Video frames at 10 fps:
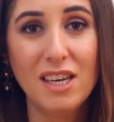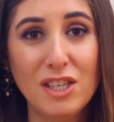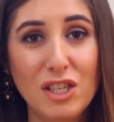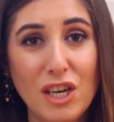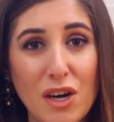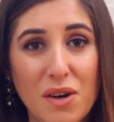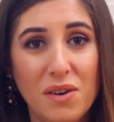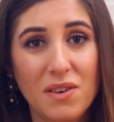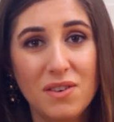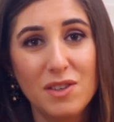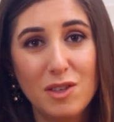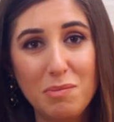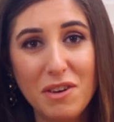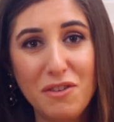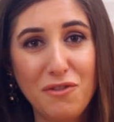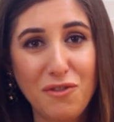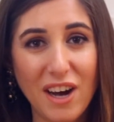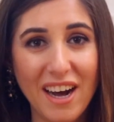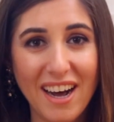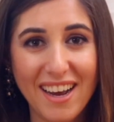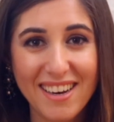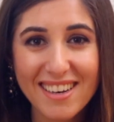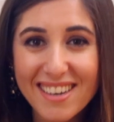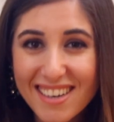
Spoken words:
so, it's been fun.